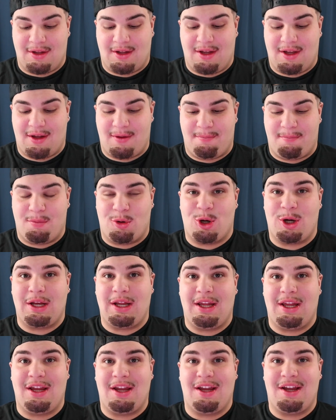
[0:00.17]
Good
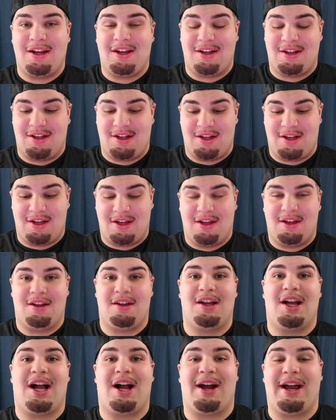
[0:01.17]
morning.
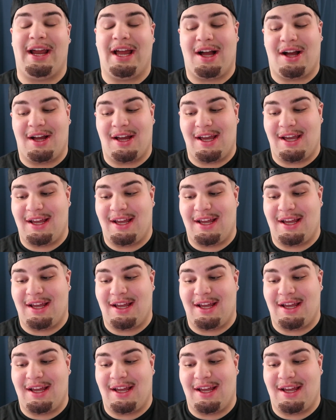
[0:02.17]
All right, y'all.